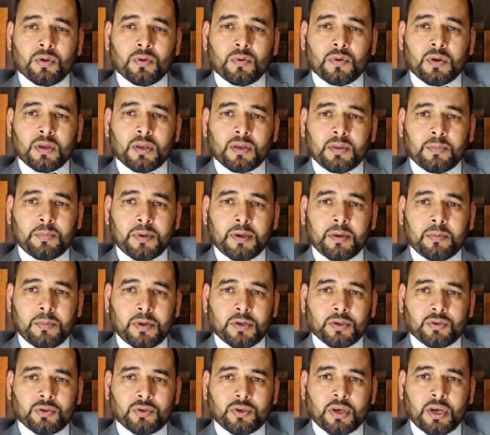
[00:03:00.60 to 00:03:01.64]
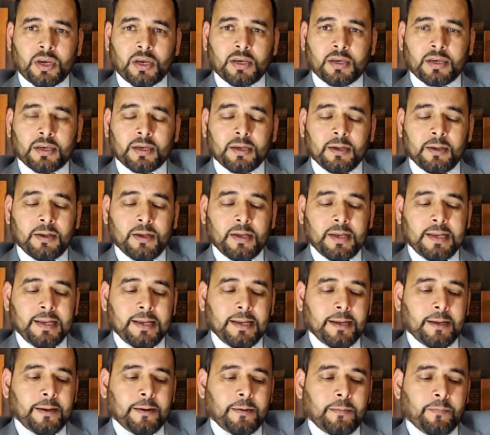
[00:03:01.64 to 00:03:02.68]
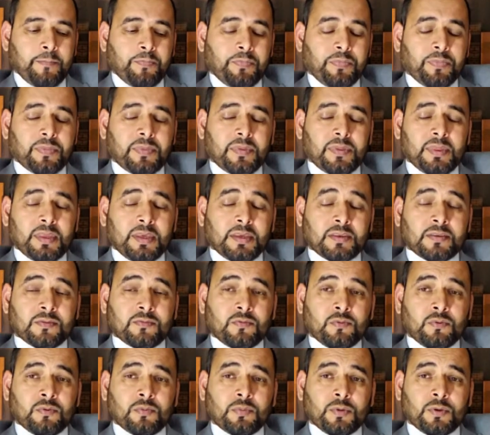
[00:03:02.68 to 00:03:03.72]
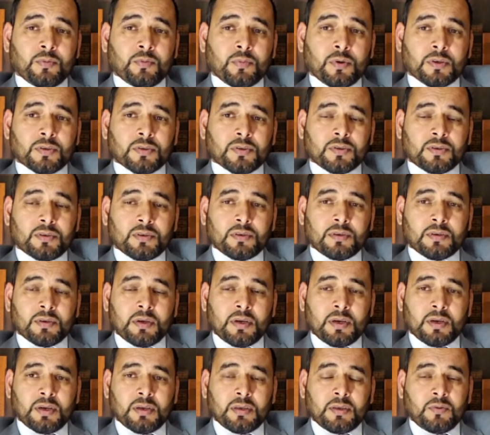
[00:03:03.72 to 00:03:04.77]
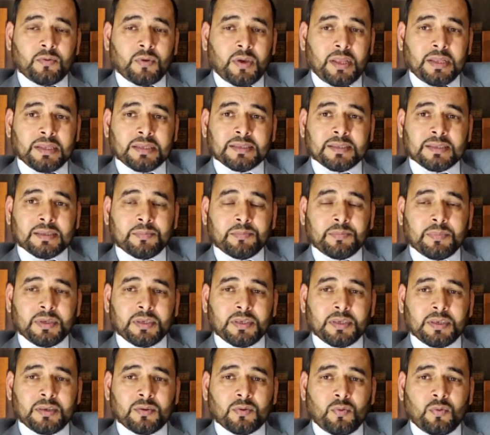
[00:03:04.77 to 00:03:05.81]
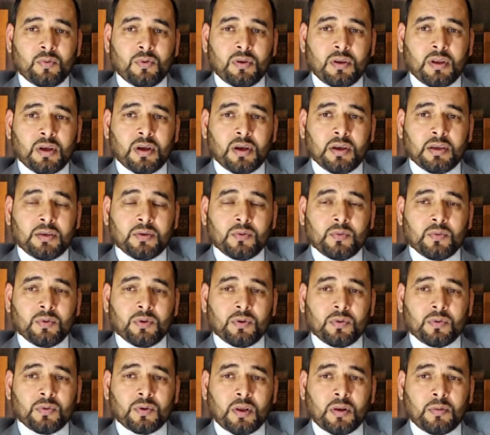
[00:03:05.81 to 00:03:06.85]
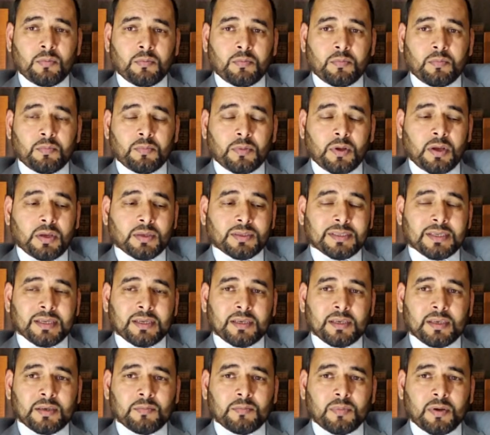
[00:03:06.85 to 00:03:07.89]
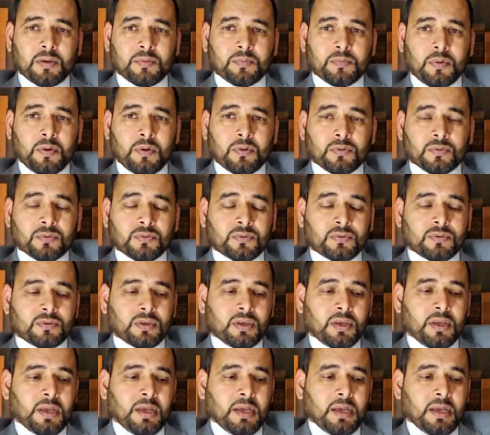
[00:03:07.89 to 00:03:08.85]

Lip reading: you can pay by check. This form you can submit it online, or you can send it by post.